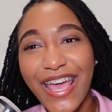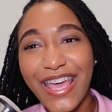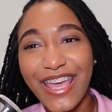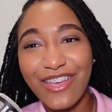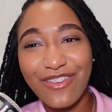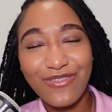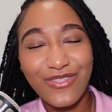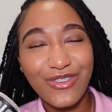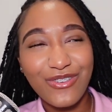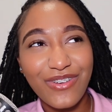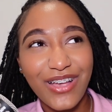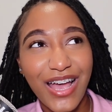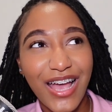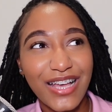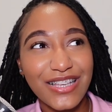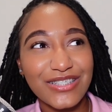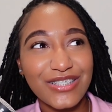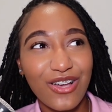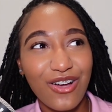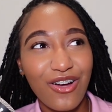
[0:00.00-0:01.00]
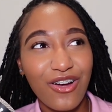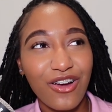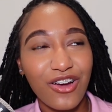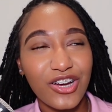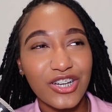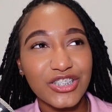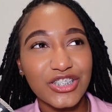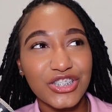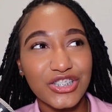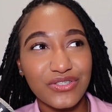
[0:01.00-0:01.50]
If you guys
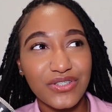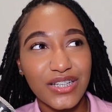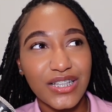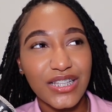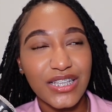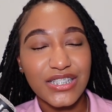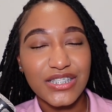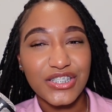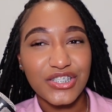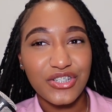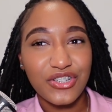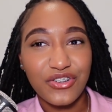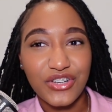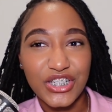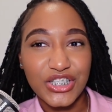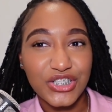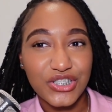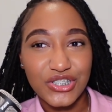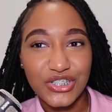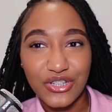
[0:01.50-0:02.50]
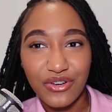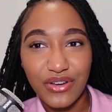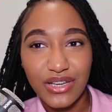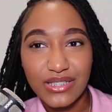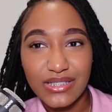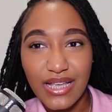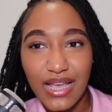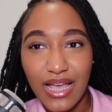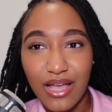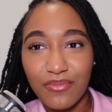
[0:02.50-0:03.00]
are struggling to decrease your screen
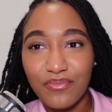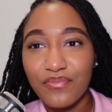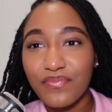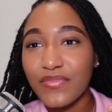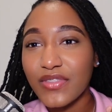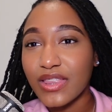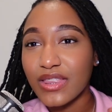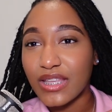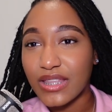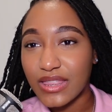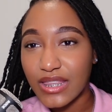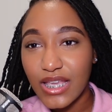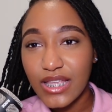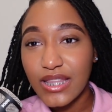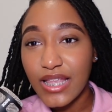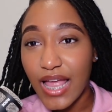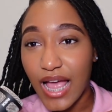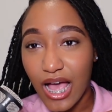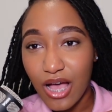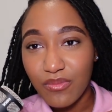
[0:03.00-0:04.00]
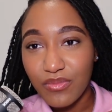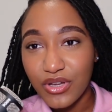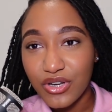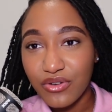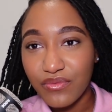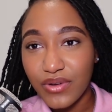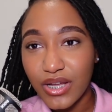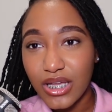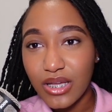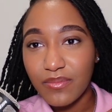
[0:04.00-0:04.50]
time, the thing that I'm gonna
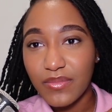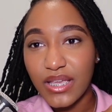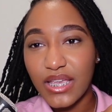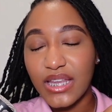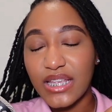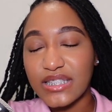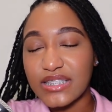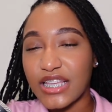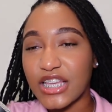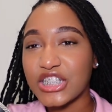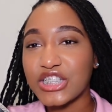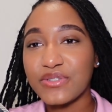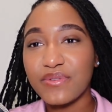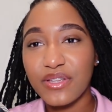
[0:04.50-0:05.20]
recommend is that you